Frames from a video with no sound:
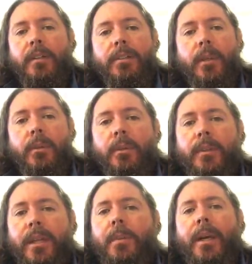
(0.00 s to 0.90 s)
So
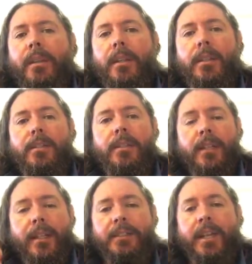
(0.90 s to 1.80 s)
think about this
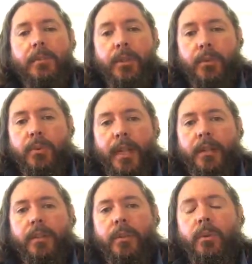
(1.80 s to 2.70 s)
next time you
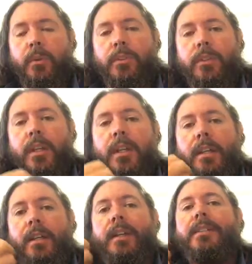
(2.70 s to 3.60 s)
take a course,
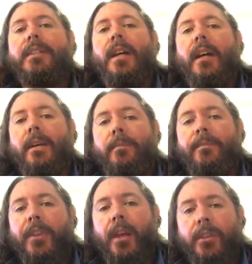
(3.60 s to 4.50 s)
next time
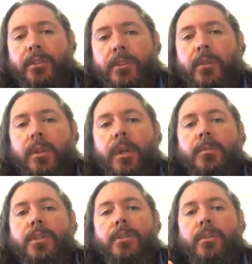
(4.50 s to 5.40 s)
a student
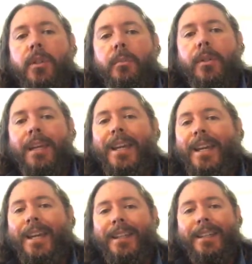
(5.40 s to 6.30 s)
comes to you
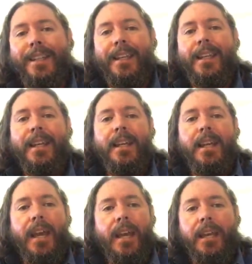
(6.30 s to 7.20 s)
complaining that,
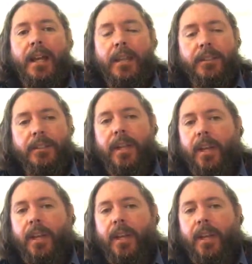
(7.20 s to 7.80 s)
hey, I just